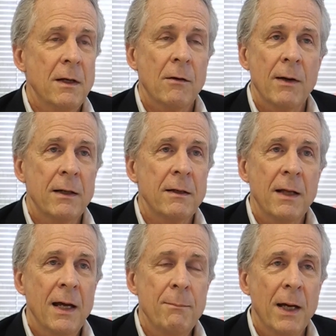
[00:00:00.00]
dig around in the
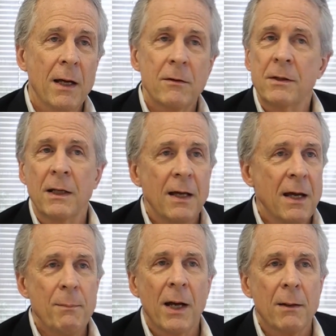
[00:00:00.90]
hay bale or take the hay
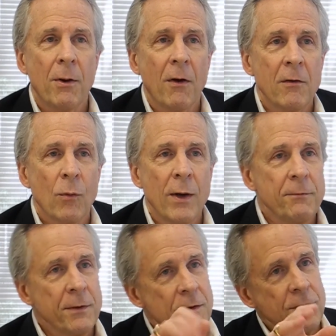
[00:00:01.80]
bale apart or wait
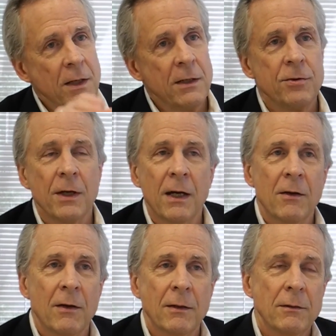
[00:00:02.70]
for the sun to shine
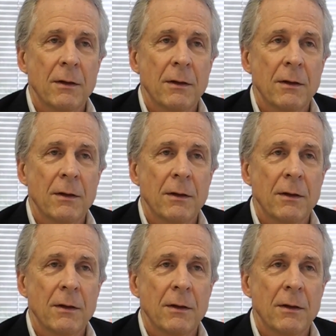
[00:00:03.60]
on it,